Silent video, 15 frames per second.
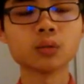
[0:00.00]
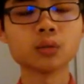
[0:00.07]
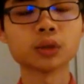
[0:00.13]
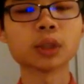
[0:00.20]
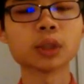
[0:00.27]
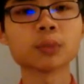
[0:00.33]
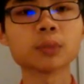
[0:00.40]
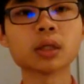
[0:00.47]

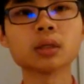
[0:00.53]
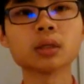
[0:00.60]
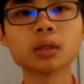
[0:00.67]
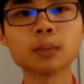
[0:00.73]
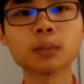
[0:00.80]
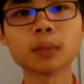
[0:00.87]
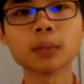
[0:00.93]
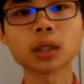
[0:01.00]
which I mean
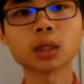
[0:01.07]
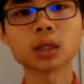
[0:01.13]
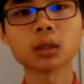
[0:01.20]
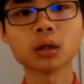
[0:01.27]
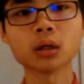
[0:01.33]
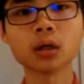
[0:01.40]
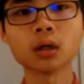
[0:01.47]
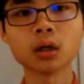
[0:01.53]
the making
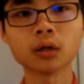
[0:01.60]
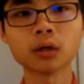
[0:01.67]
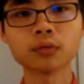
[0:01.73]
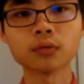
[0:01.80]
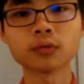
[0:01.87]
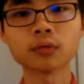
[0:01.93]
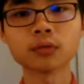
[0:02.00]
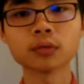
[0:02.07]
of
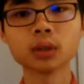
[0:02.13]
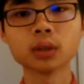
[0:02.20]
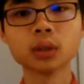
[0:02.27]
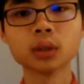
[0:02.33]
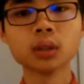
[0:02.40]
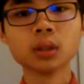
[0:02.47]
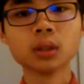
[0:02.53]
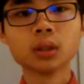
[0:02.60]

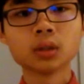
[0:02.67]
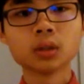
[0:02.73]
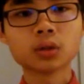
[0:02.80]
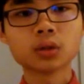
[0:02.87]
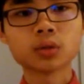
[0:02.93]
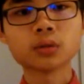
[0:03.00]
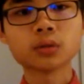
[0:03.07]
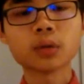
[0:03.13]

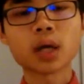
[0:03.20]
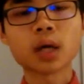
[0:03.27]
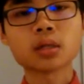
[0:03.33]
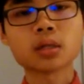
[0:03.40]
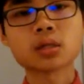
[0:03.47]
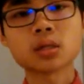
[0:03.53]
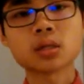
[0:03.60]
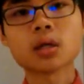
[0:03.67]

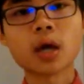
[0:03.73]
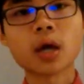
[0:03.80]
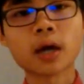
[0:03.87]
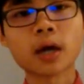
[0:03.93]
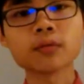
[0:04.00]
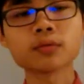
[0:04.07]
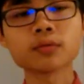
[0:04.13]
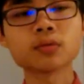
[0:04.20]
2ICF.